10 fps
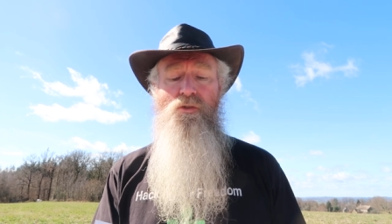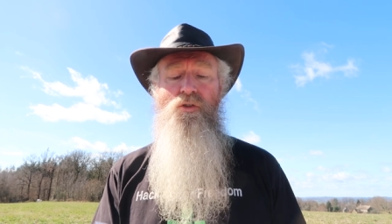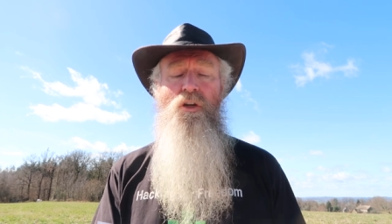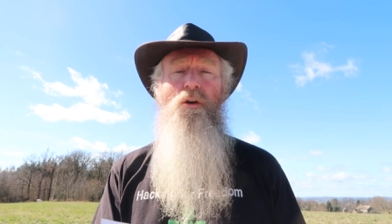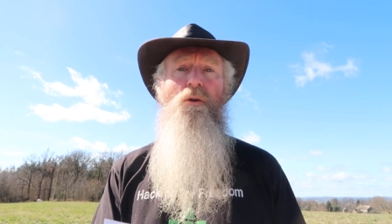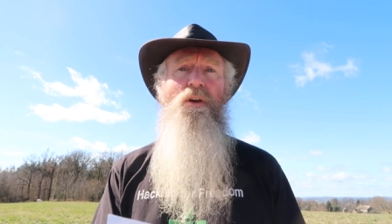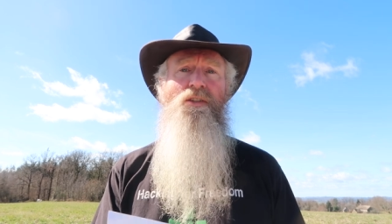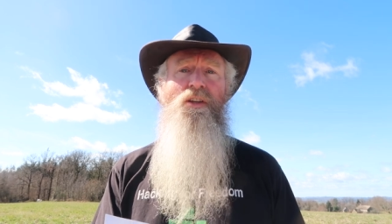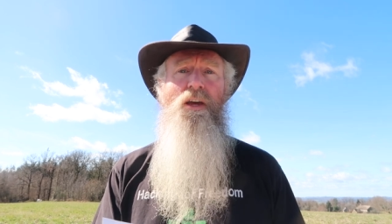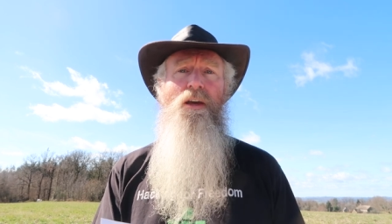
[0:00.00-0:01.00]
and secure
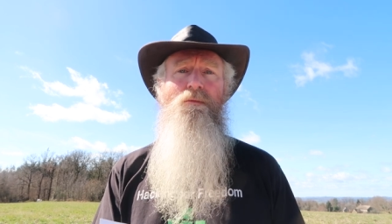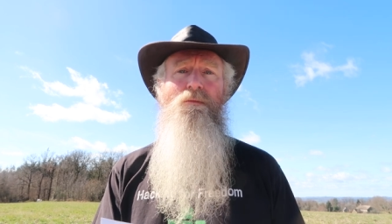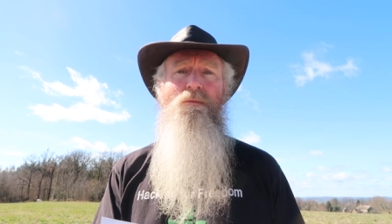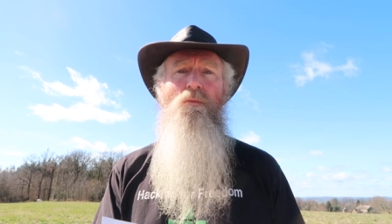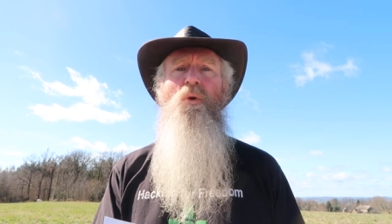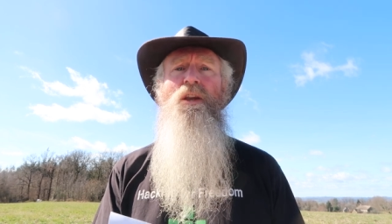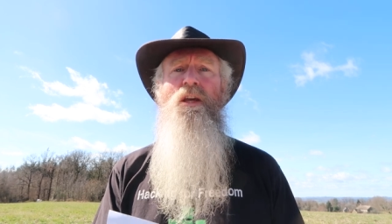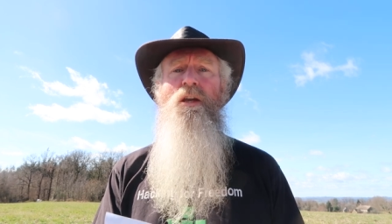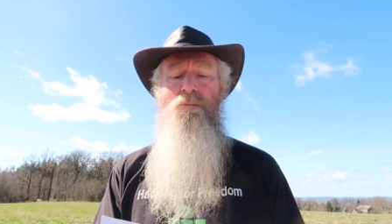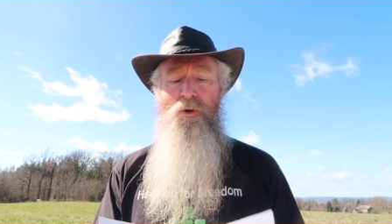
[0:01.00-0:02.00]
internet, we
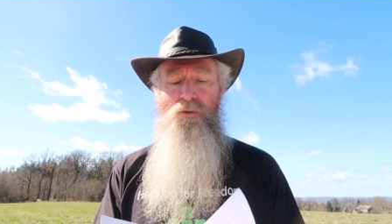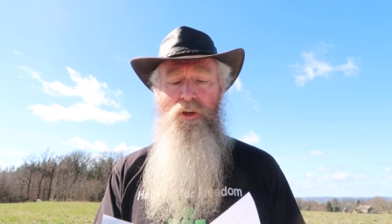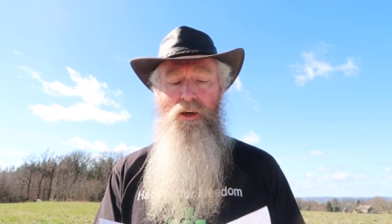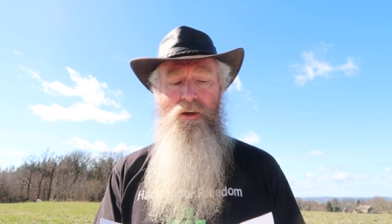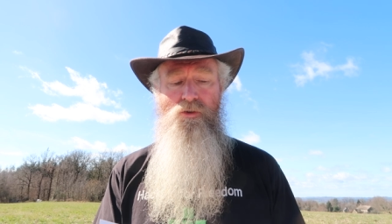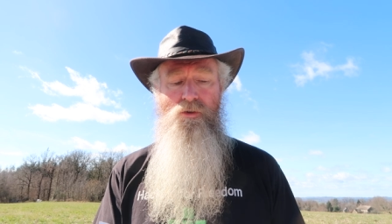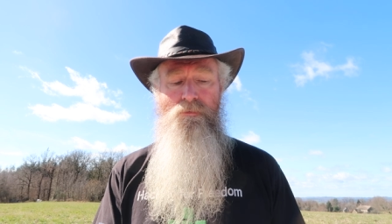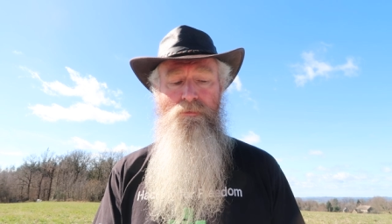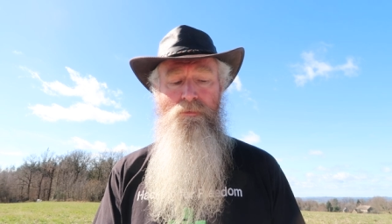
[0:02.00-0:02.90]
need multicast.